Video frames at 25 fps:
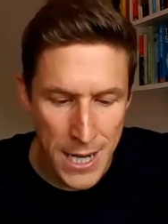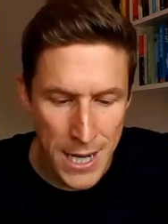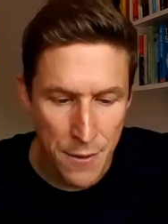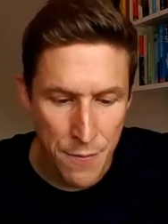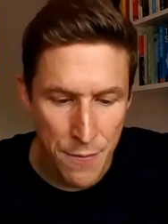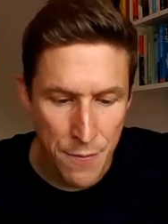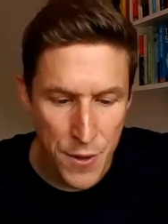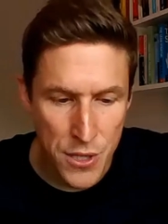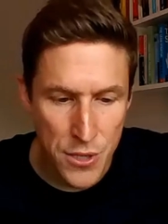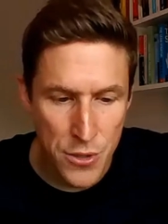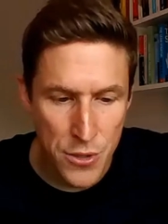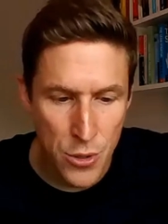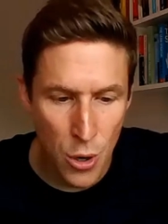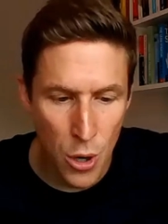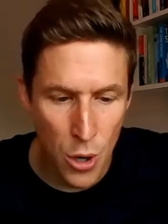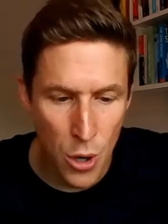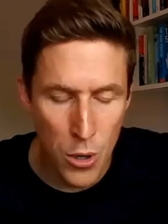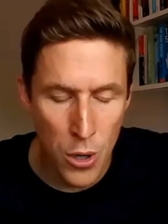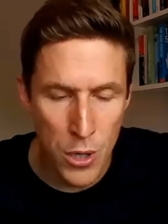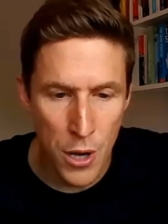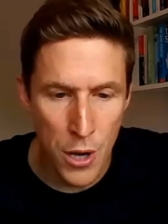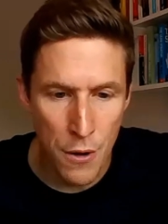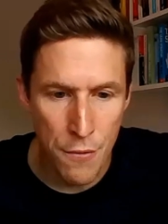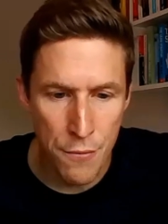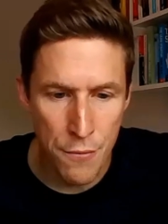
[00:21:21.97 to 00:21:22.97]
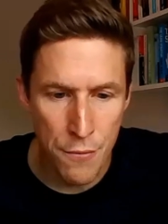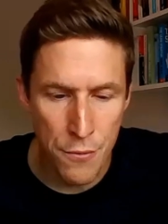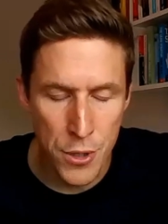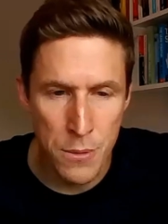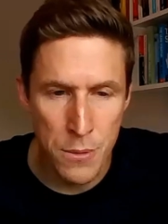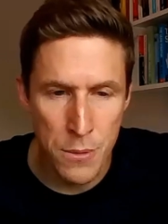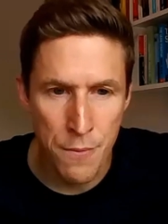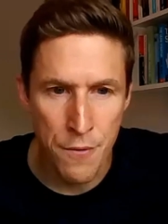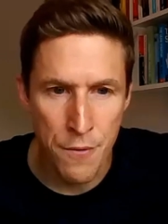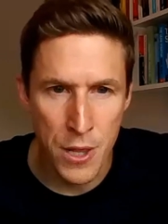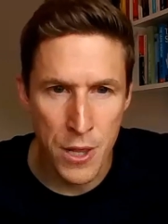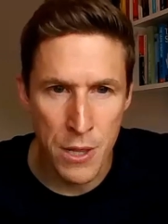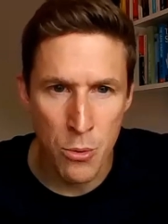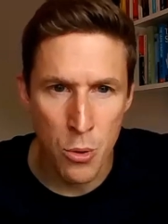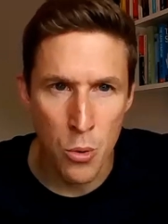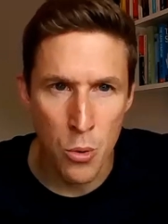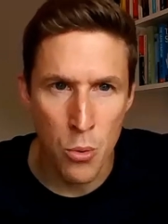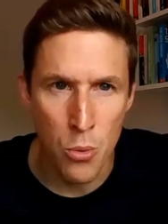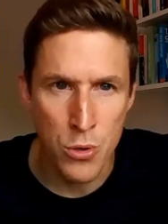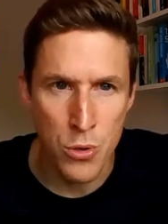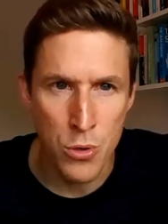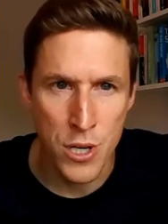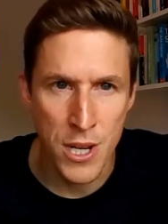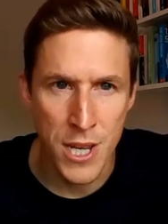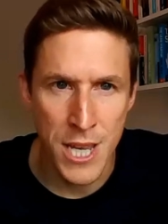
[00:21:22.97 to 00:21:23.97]
And if there's not enough room for them
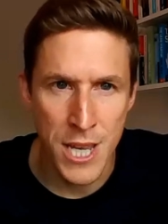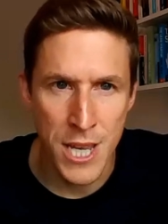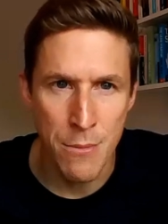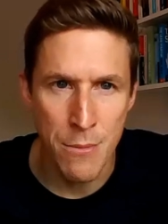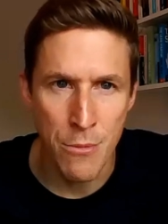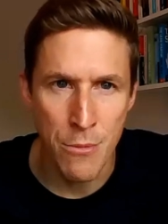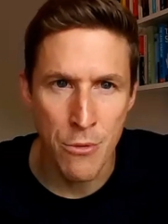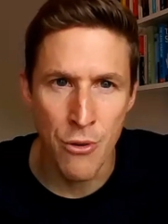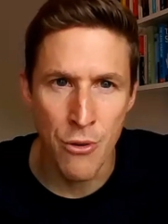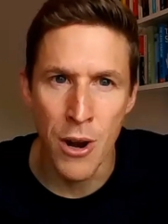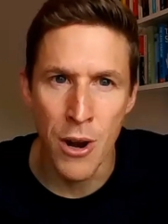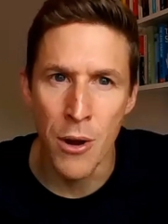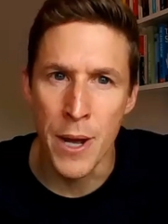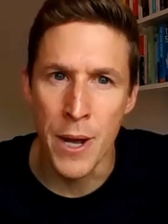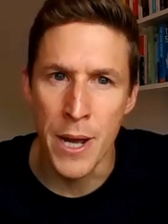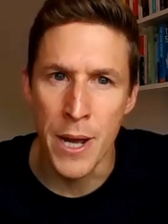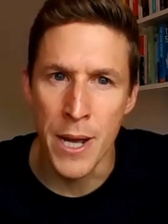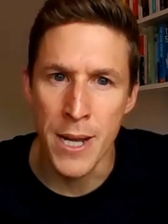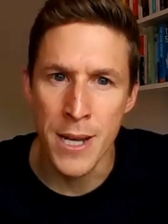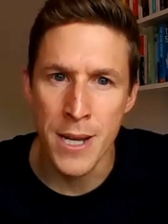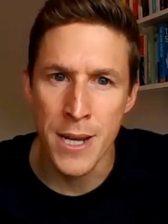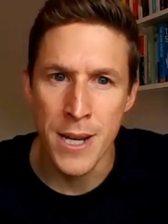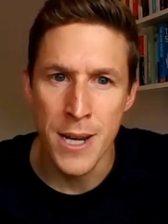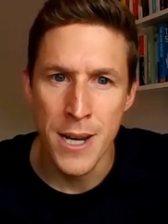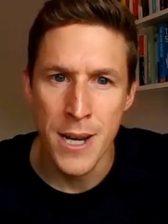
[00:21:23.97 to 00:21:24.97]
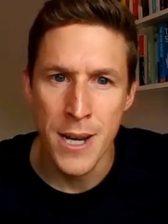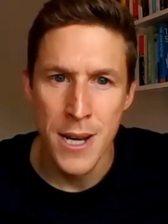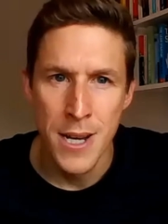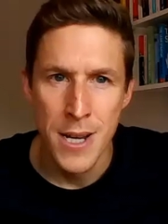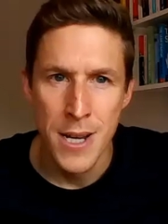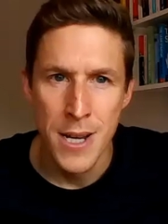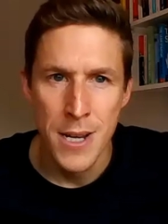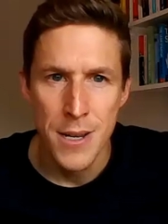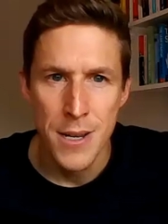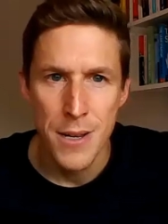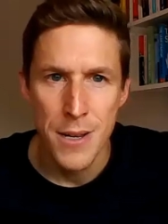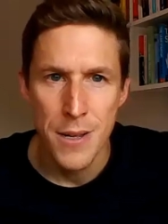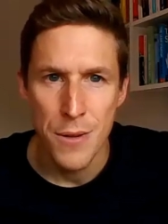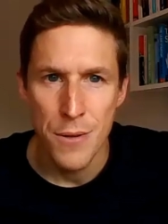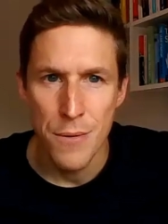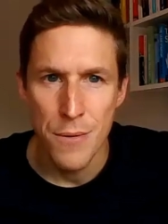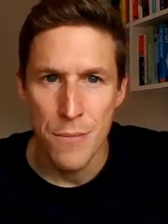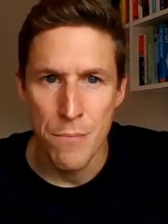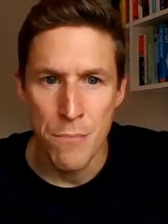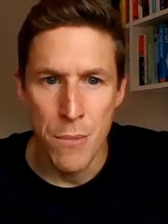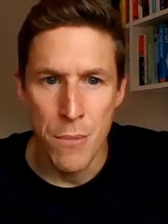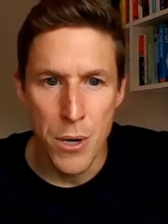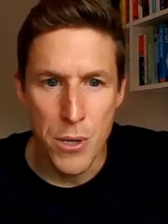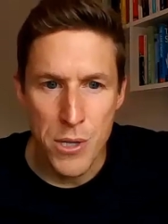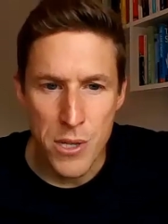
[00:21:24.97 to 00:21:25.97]
all to keep growing,
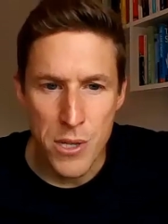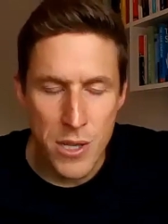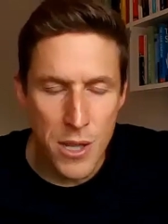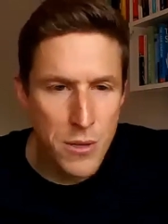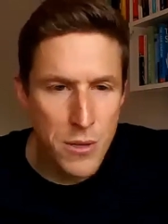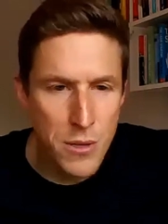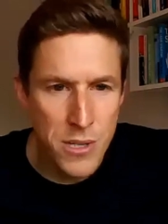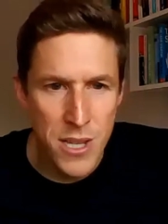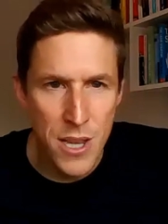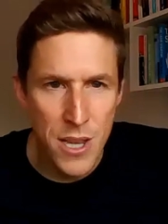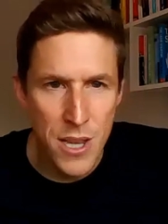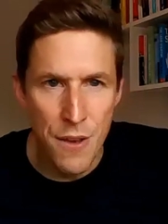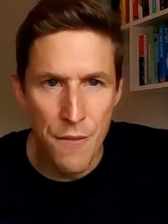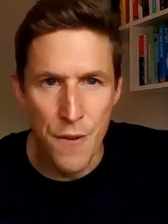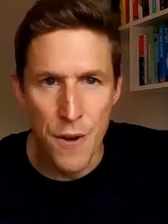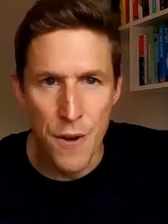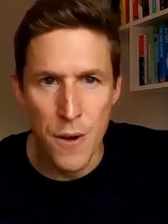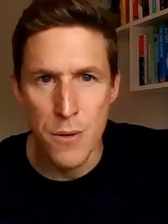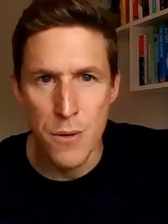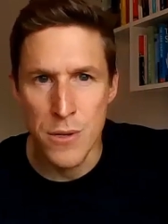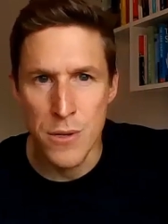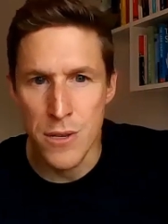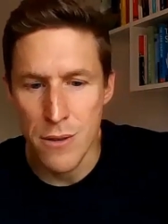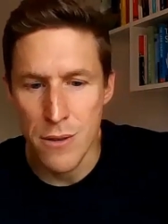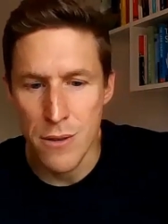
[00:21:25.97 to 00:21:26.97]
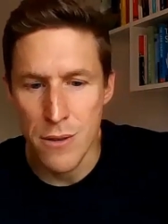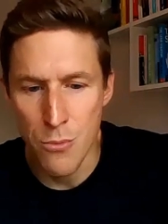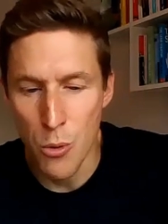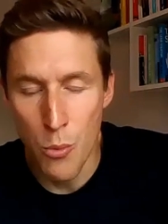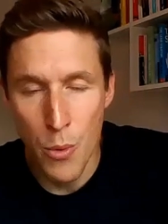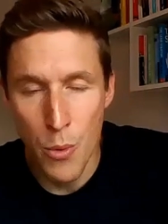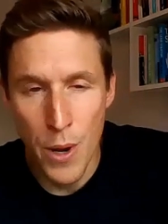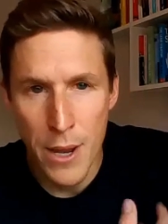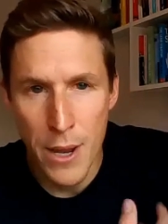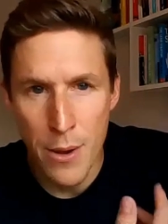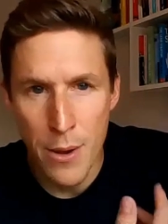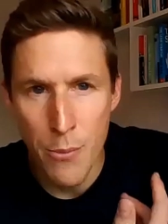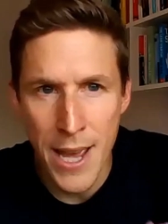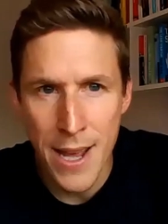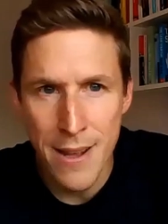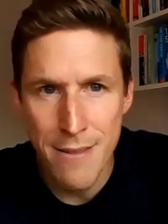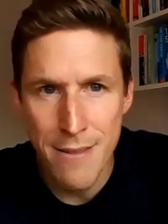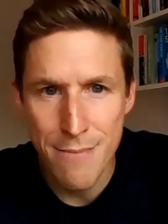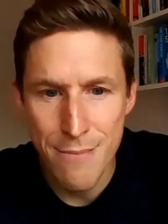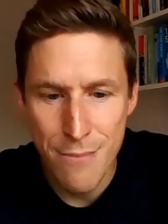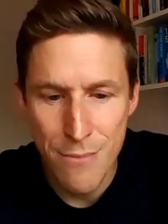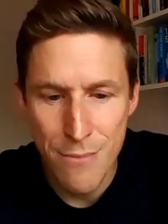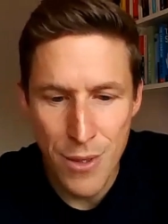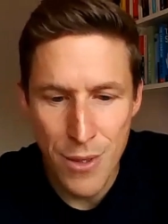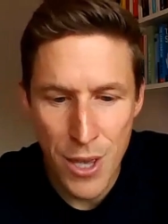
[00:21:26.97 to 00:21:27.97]
most of those CFOs, what we
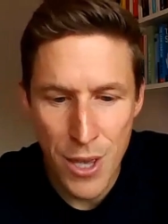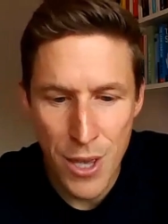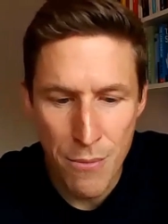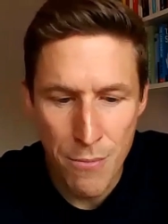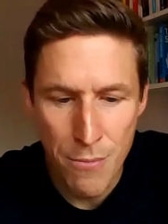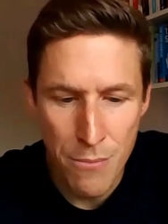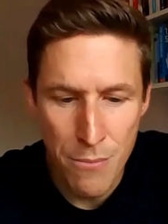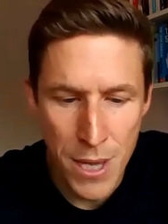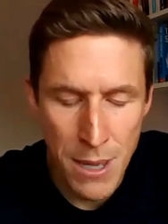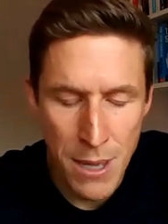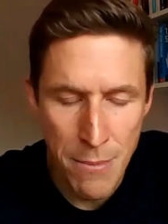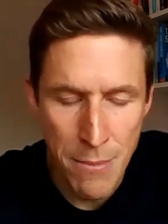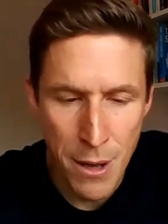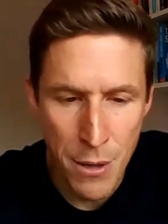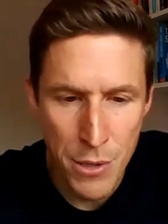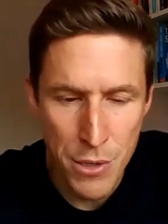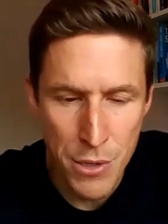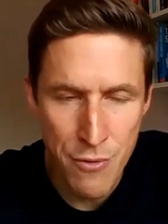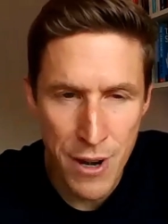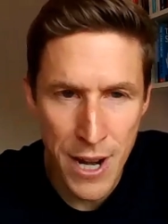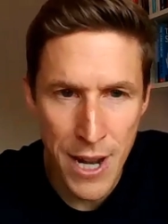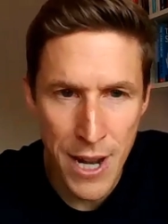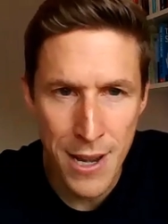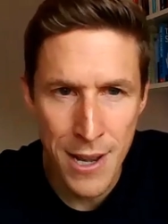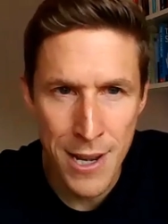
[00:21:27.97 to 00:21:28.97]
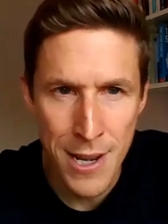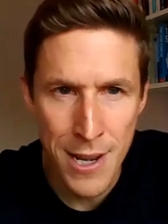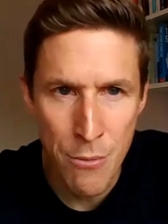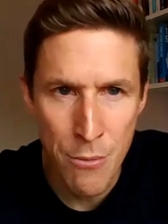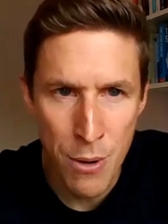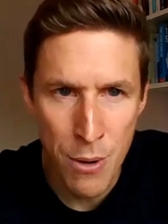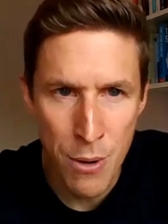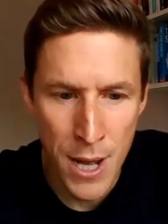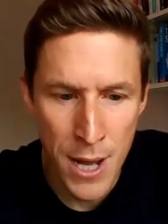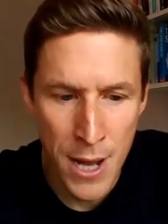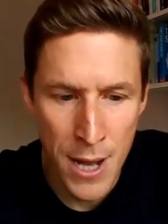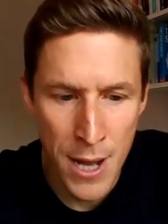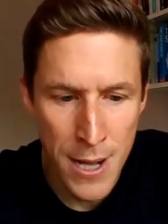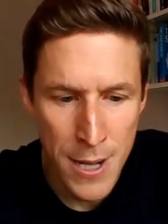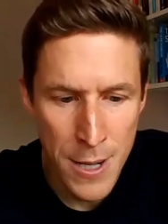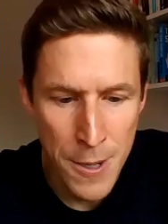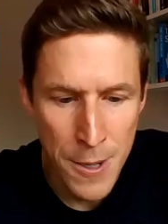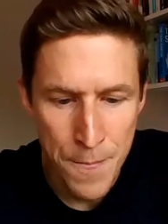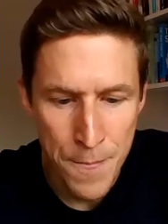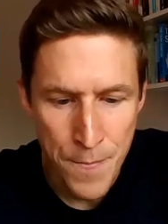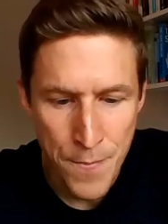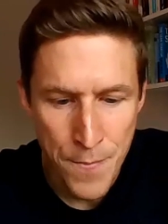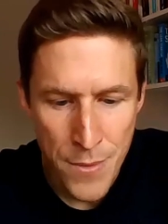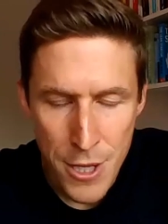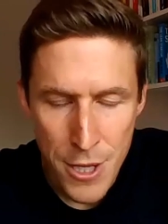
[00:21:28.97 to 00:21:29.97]
get emails regularly where,
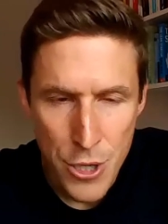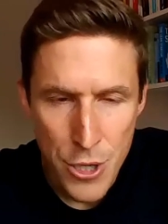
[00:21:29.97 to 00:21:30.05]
